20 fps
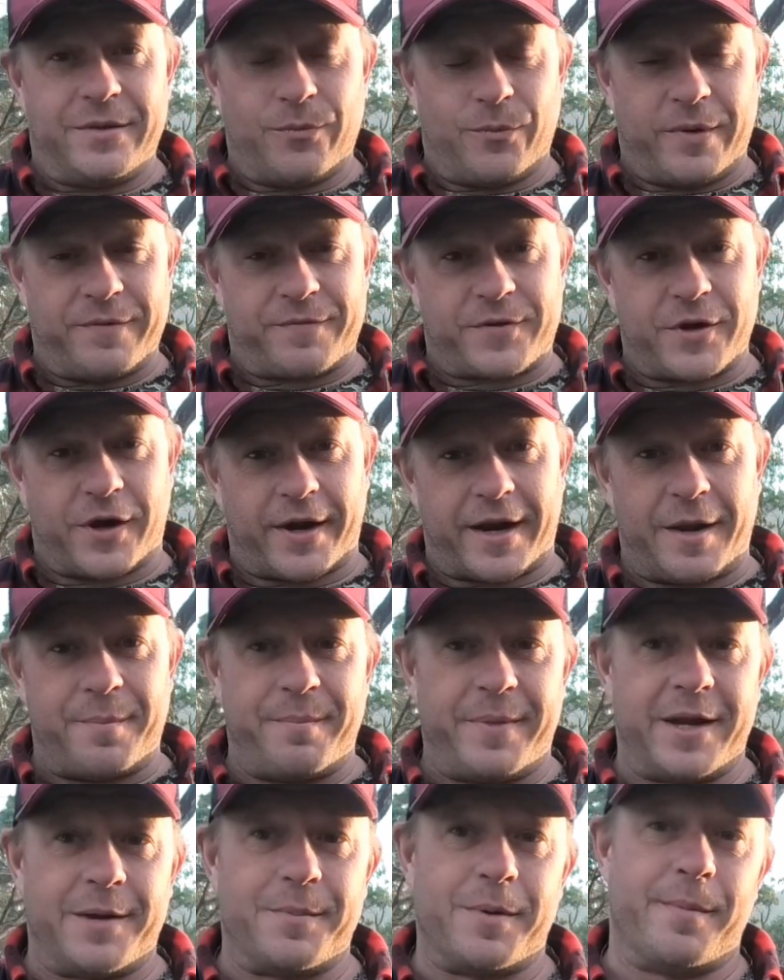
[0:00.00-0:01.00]
we've got a
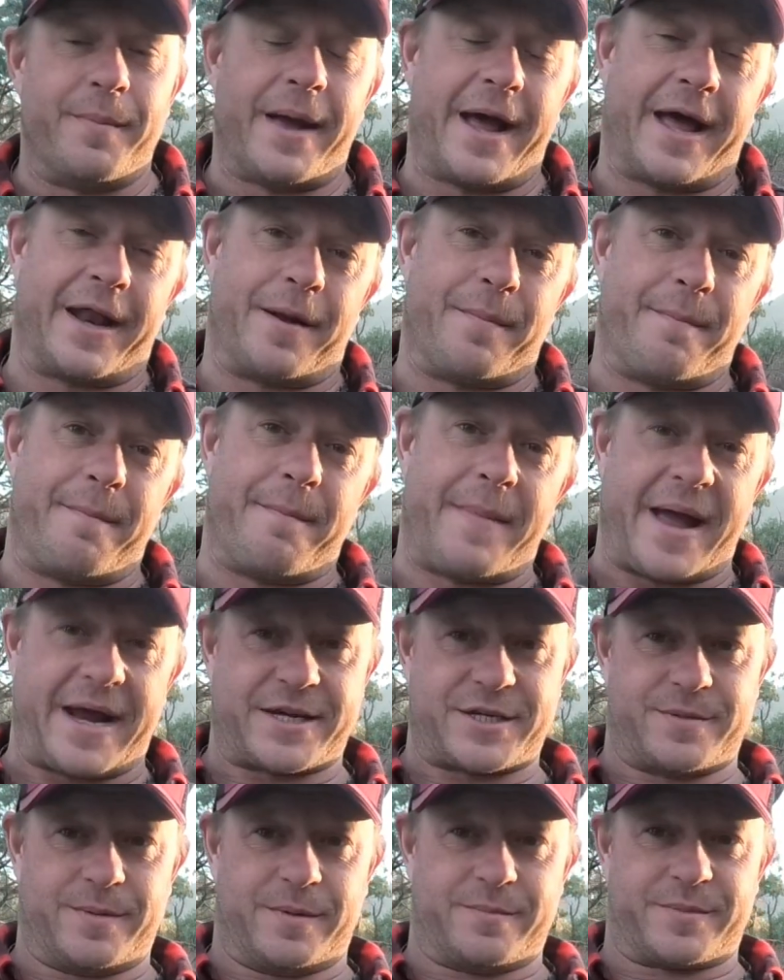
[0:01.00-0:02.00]
minimum and a
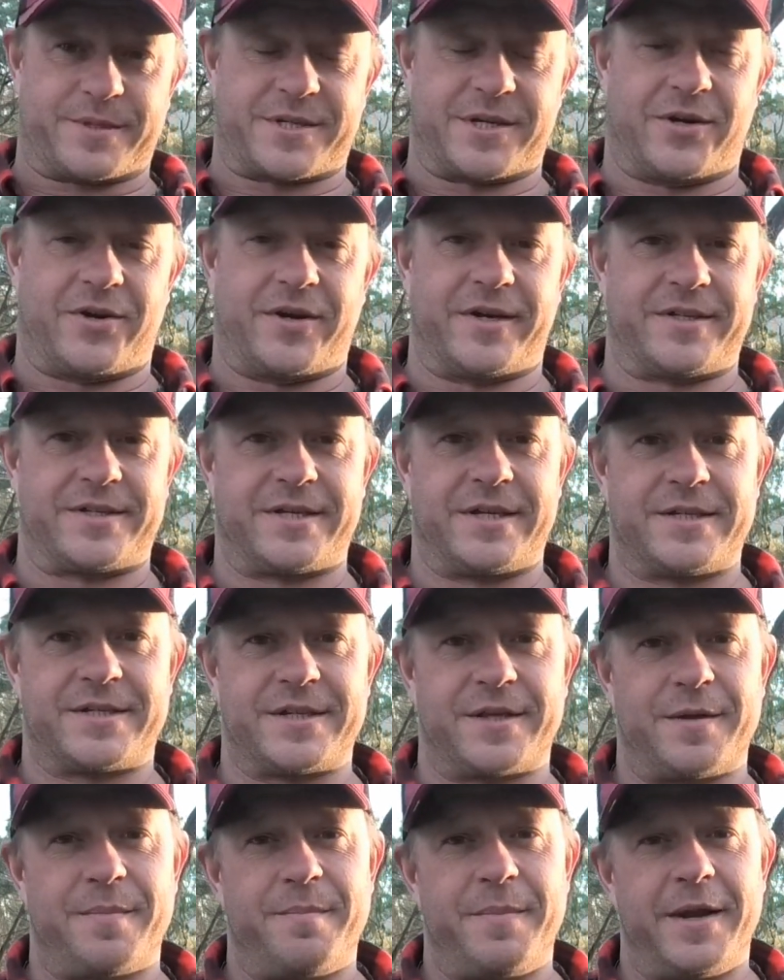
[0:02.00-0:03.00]
maximum size.
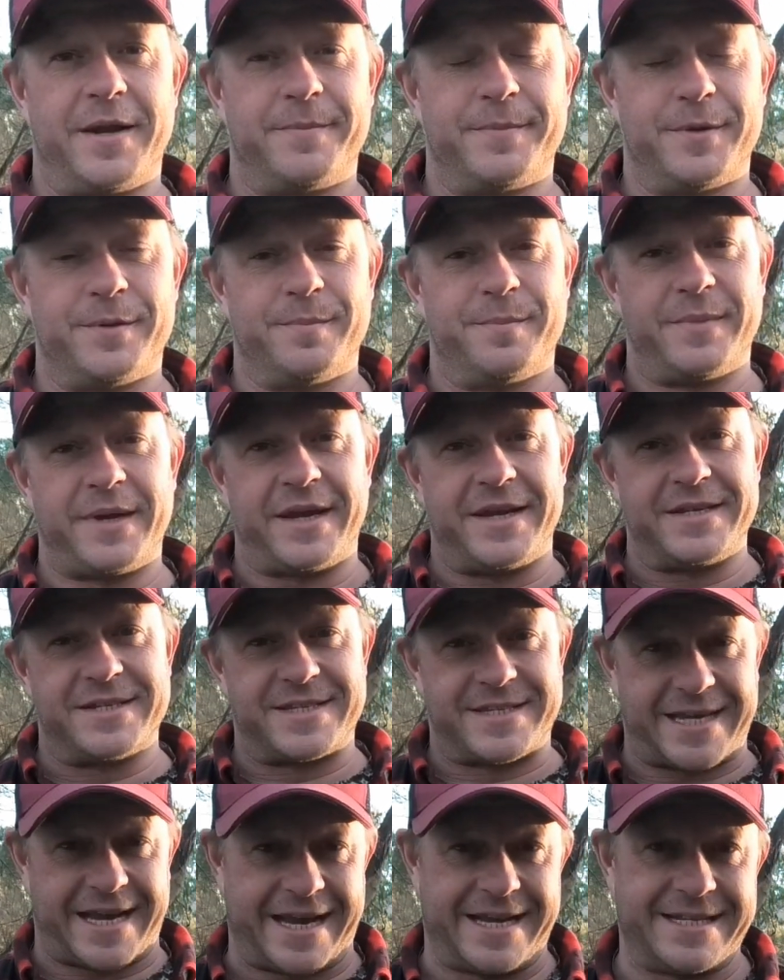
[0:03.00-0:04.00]
So the minimum
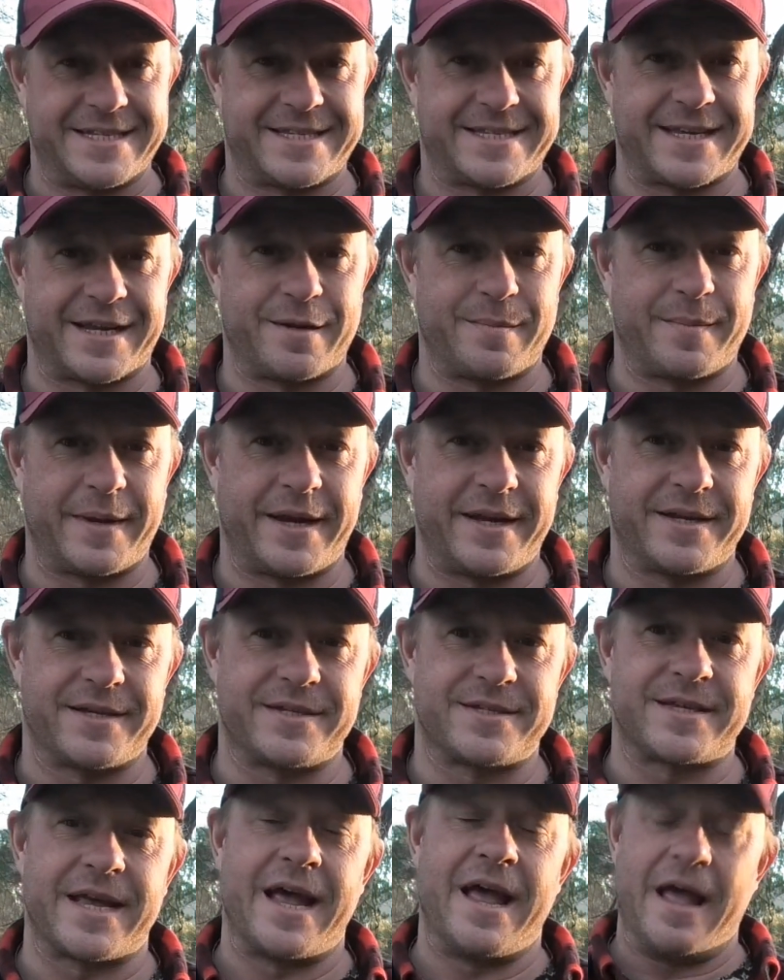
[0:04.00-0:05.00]
is 10
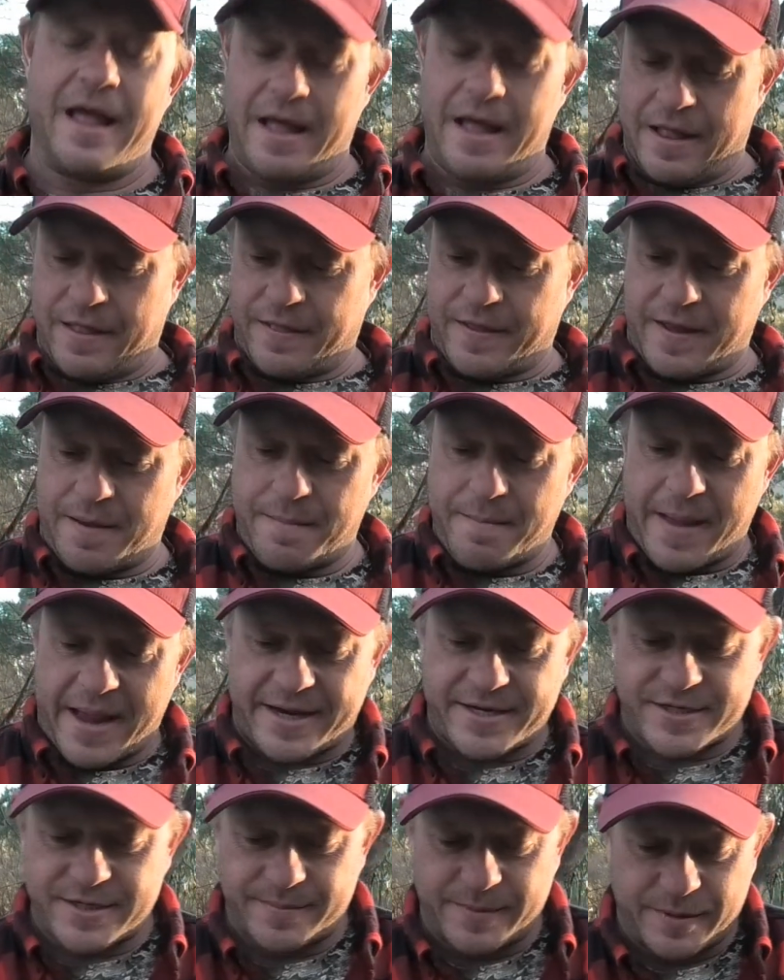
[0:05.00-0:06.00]
centimeters, the
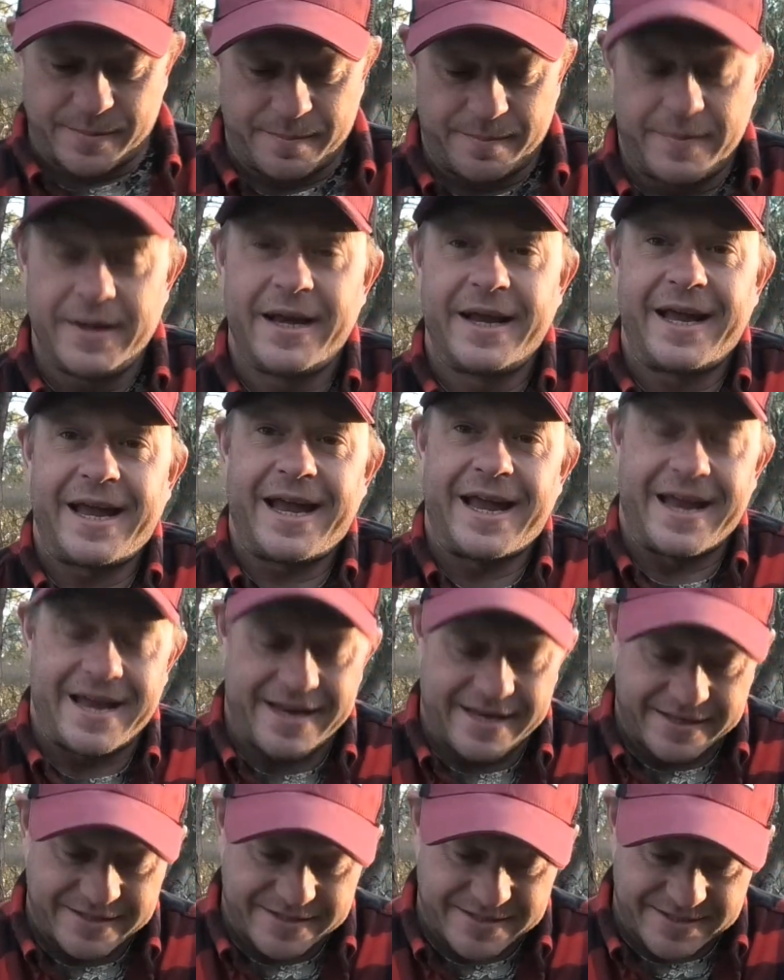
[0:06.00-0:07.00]
maximum
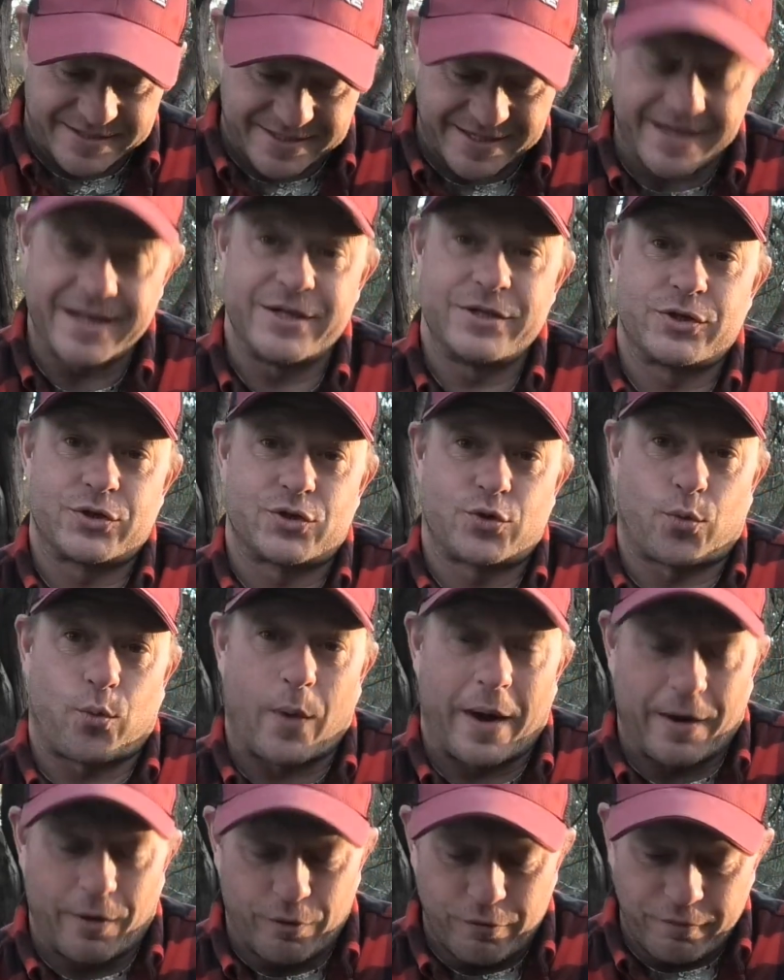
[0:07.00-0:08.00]
is
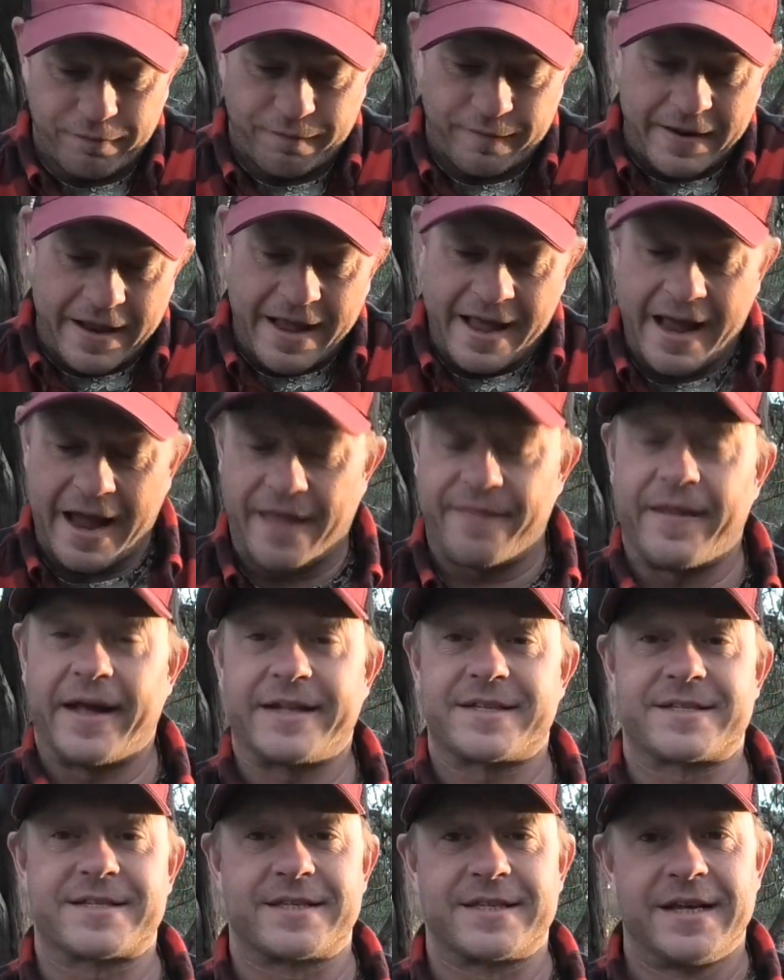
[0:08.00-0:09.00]
12, and
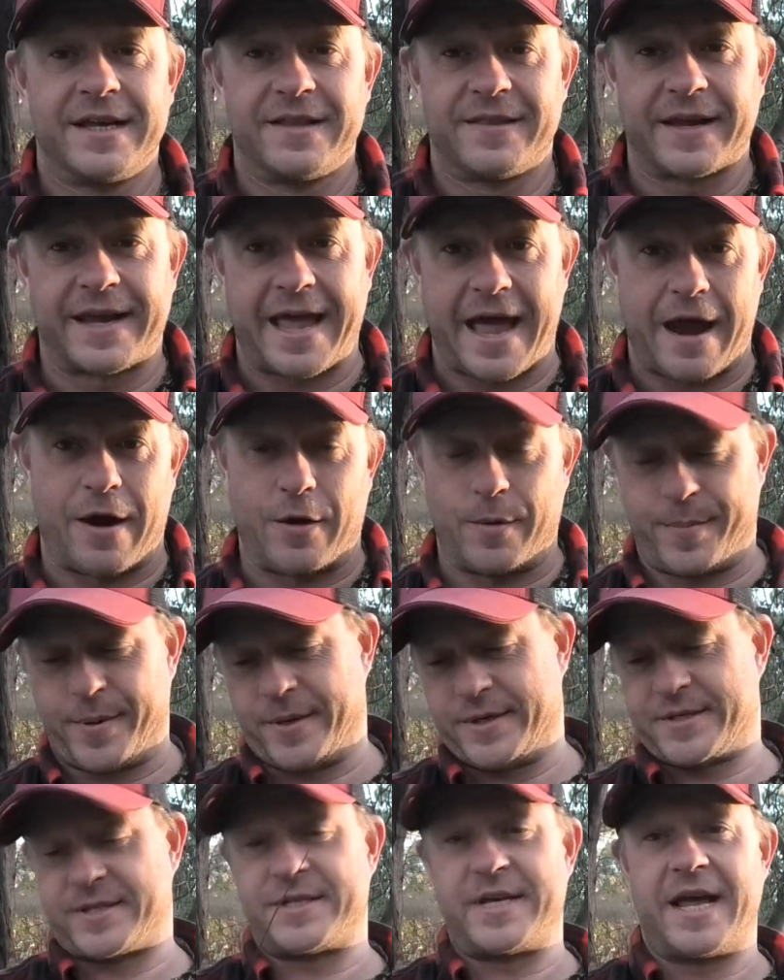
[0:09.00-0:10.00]
that's the
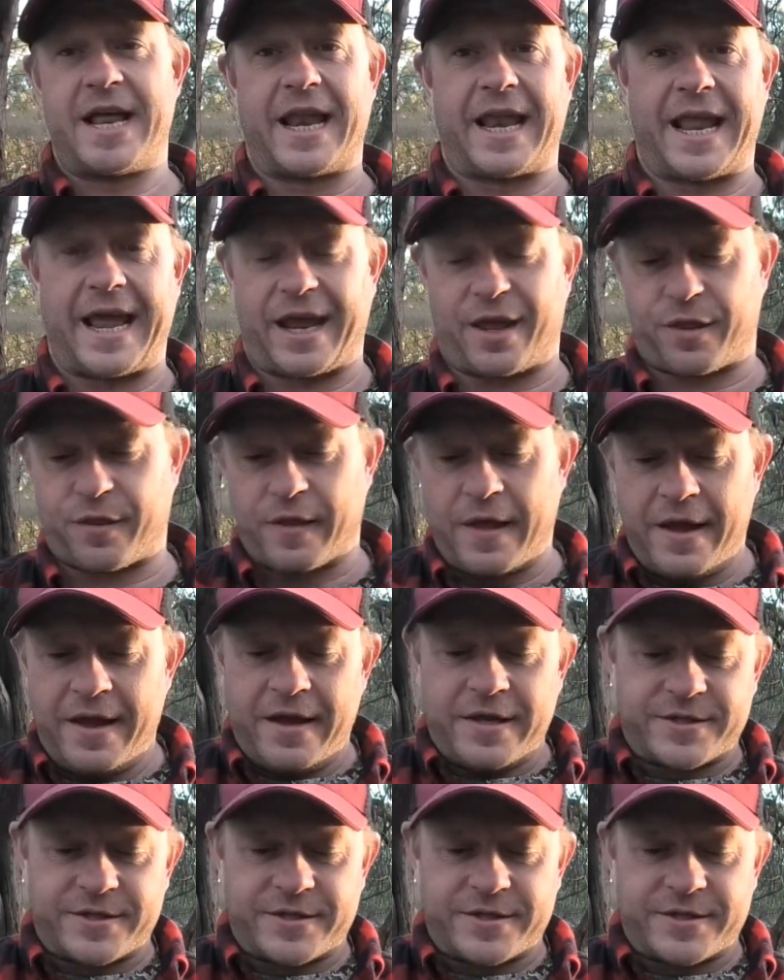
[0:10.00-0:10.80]
carapace length.